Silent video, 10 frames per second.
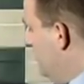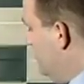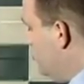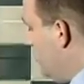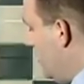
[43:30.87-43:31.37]

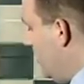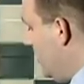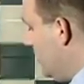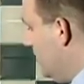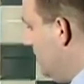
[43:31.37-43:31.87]
check,
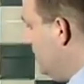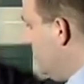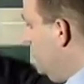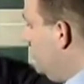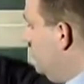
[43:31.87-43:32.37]

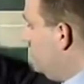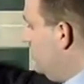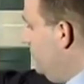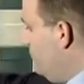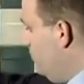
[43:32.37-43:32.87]
king to
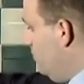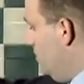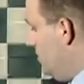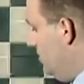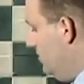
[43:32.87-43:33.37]

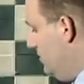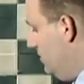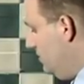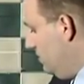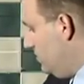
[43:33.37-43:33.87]
c4,
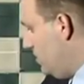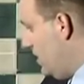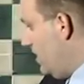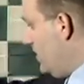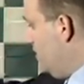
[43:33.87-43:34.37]

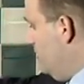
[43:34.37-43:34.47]
check,